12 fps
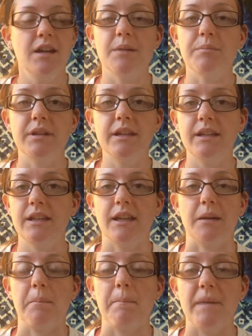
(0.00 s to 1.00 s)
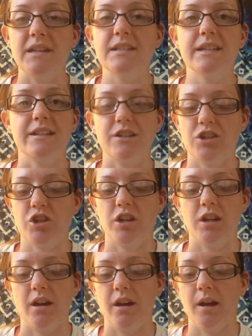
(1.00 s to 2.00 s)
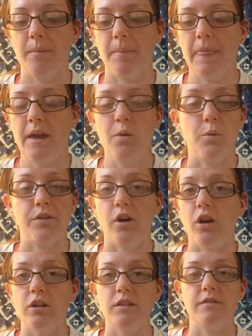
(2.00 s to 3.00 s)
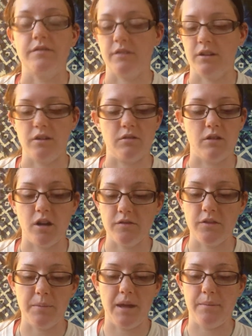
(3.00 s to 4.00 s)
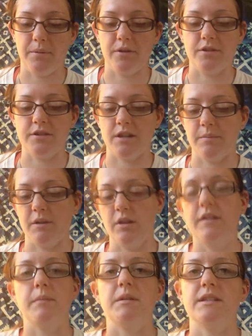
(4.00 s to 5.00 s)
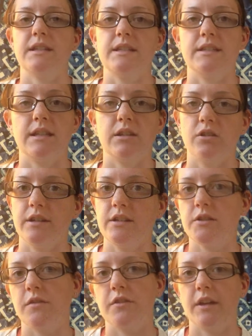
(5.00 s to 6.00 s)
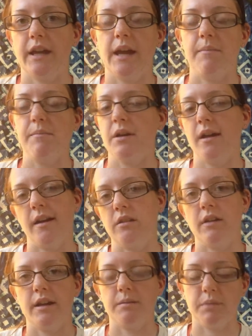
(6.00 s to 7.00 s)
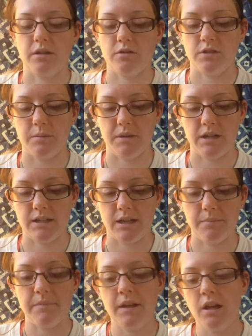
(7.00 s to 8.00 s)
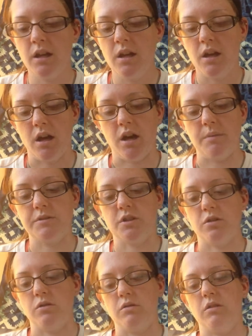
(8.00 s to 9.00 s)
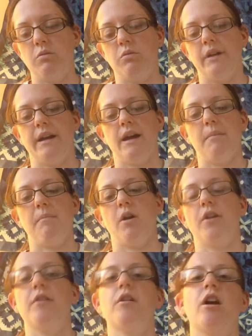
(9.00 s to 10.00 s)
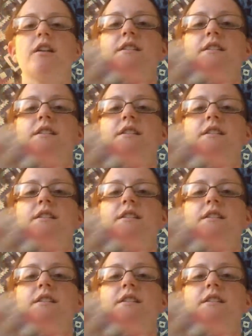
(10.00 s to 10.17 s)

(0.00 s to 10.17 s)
completely like mint condition, with all of, you know, all of the papers. The only thing missing is the little insert for the game, but I can pick those up anytime. So we got Mario Kart